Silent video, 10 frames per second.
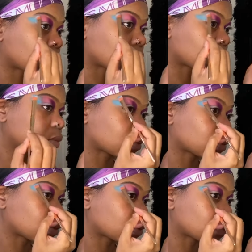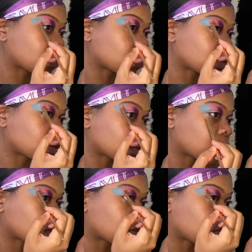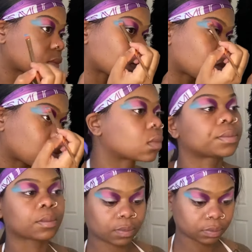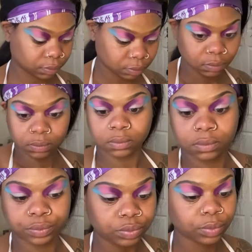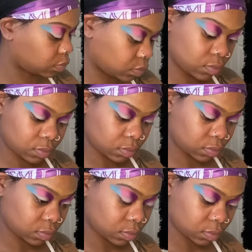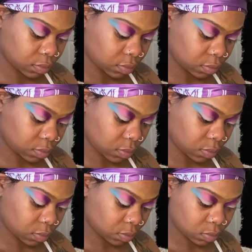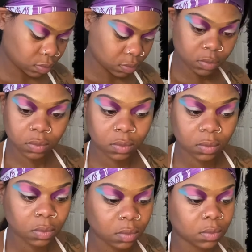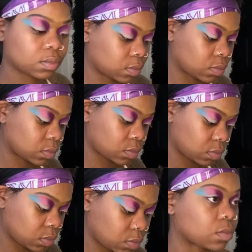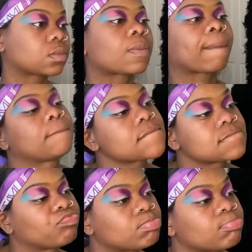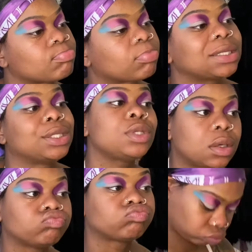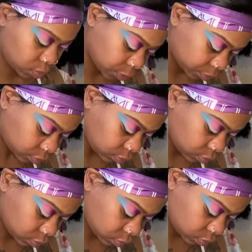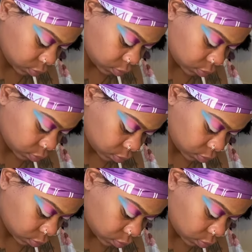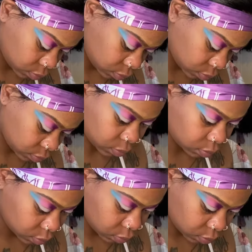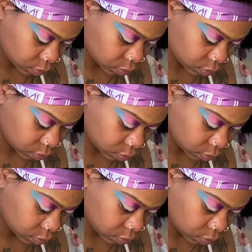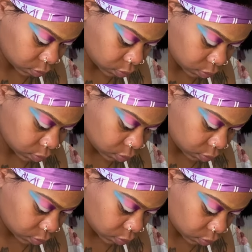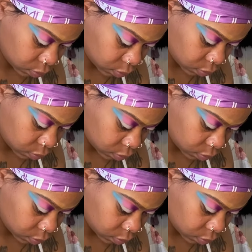in, like I said, I go in with the clean blending brushes, as you will see me do right now, and blend them together. That way they are seamlessly blended together. And then you will see me